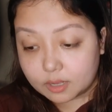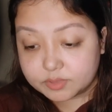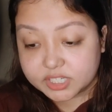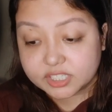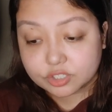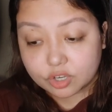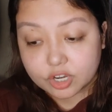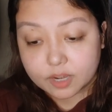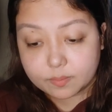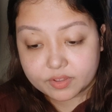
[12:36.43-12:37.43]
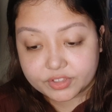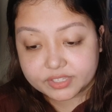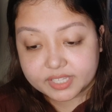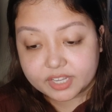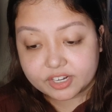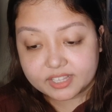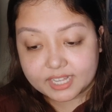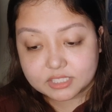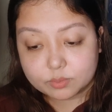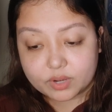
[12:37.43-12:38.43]
she saw her mother take her
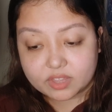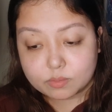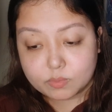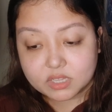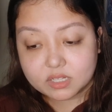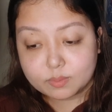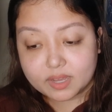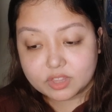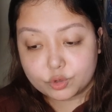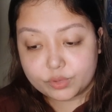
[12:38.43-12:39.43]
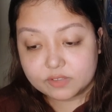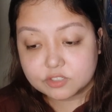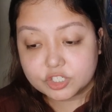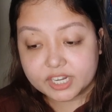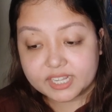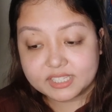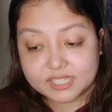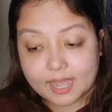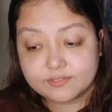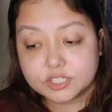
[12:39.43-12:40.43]
last breath, beaten by the waves during a
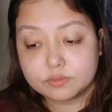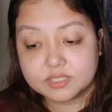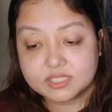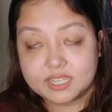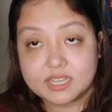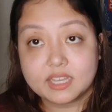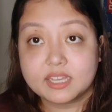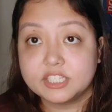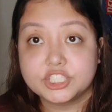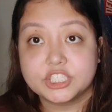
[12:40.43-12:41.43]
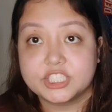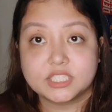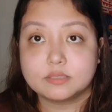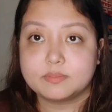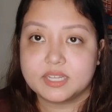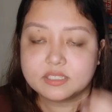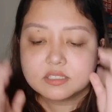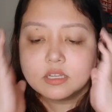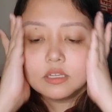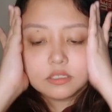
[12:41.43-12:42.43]
dive she was taking in Junja's place.
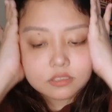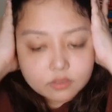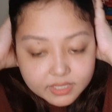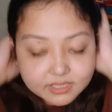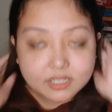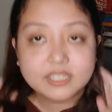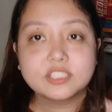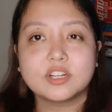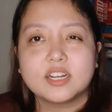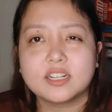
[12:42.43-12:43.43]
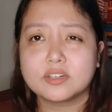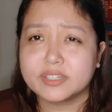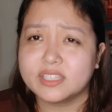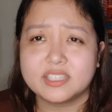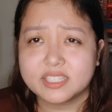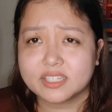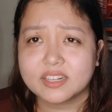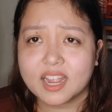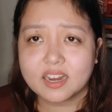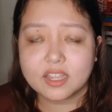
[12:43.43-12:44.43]
So it's a historical
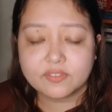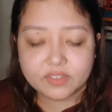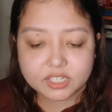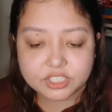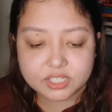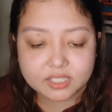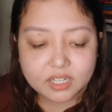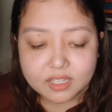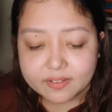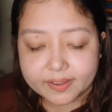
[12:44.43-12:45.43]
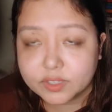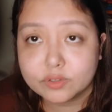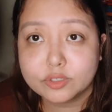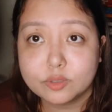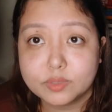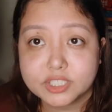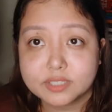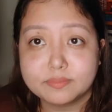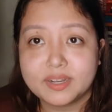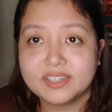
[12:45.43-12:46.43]
literary fiction. I don't know much
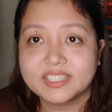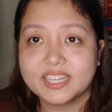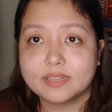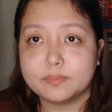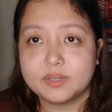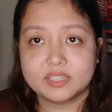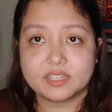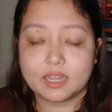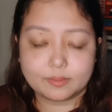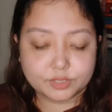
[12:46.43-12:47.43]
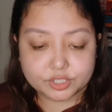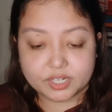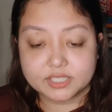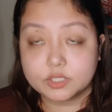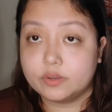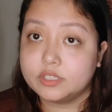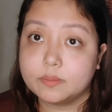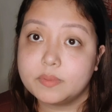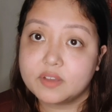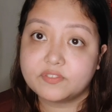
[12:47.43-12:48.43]
about it, but I'm sure it's going to
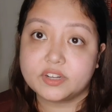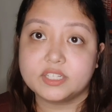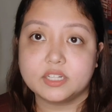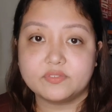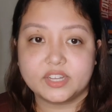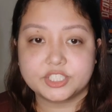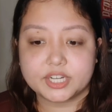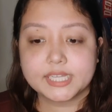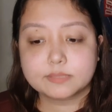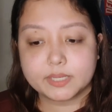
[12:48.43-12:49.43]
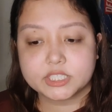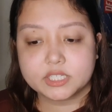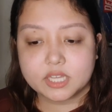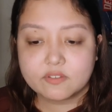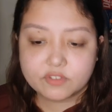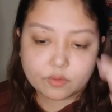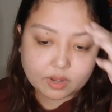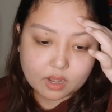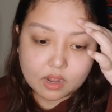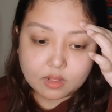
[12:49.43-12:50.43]
be a fun adventure, especially if you
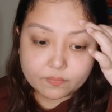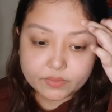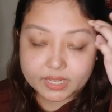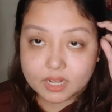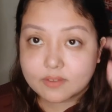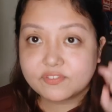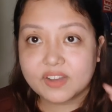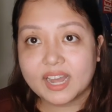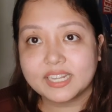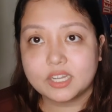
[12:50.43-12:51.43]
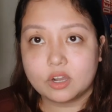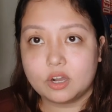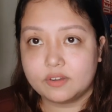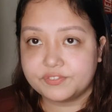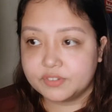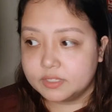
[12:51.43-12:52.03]
are like a fan of